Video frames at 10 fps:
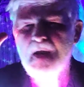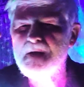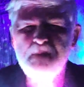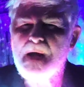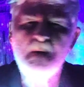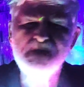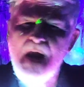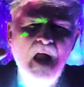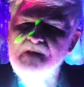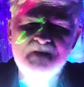Then it becomes
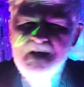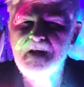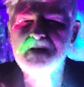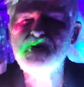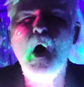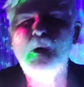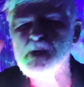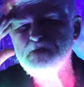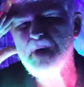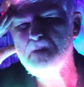an elephant. And it's
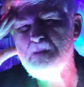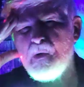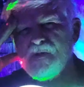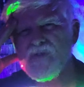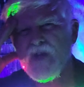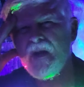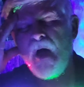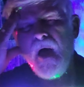always been bullshit.